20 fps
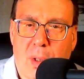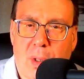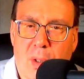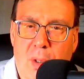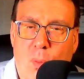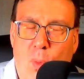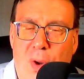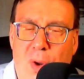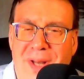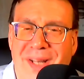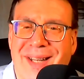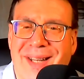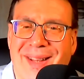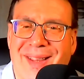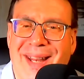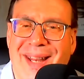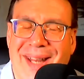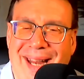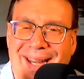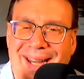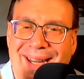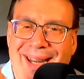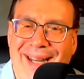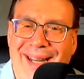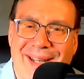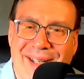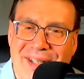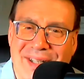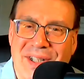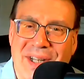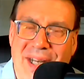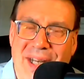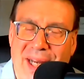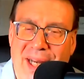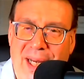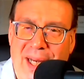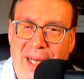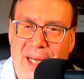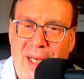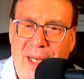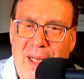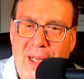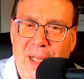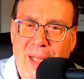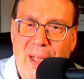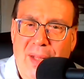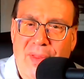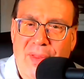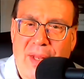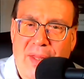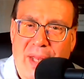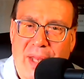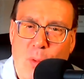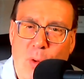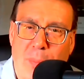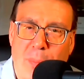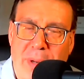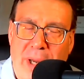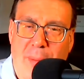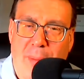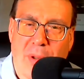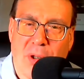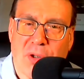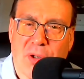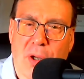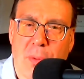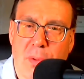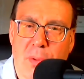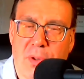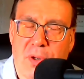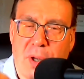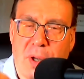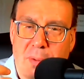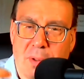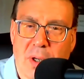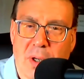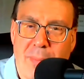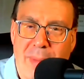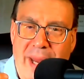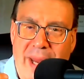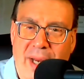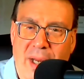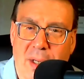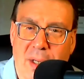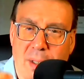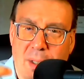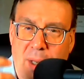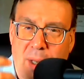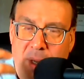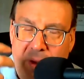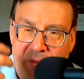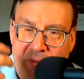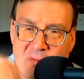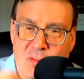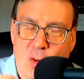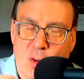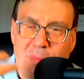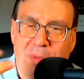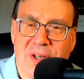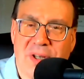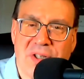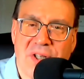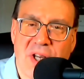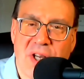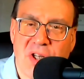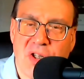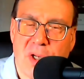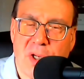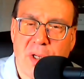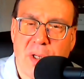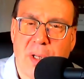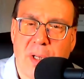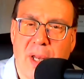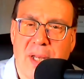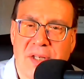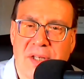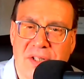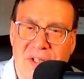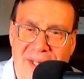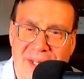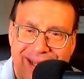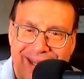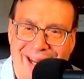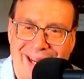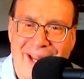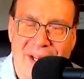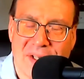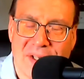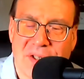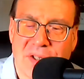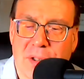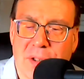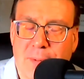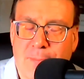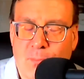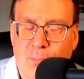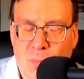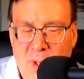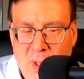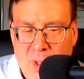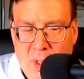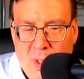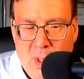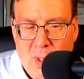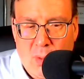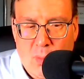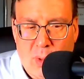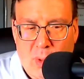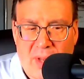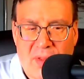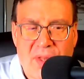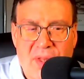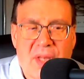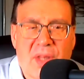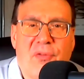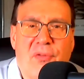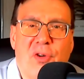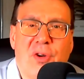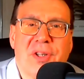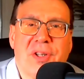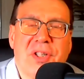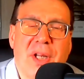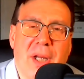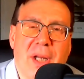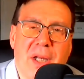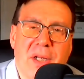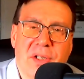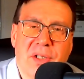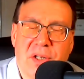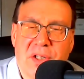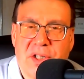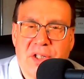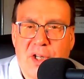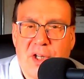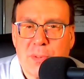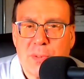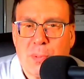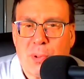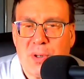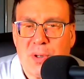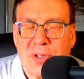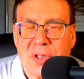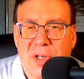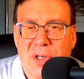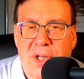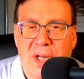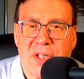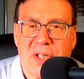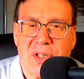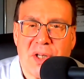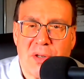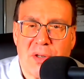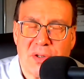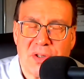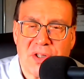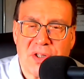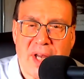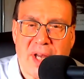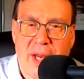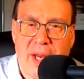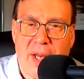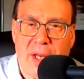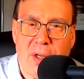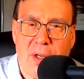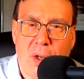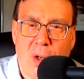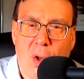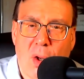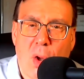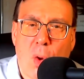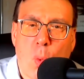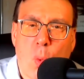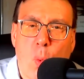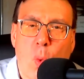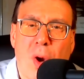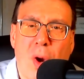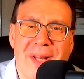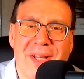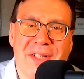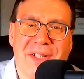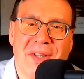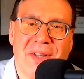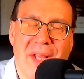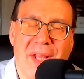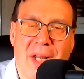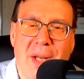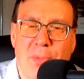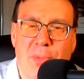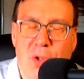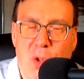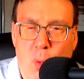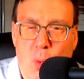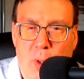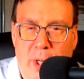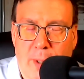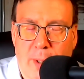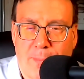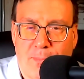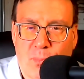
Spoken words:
What is it that they need to see that they will be able to make an informed decision and say yes? Well, I think the first thing is the salesperson needs to understand, what is it that I'm doing?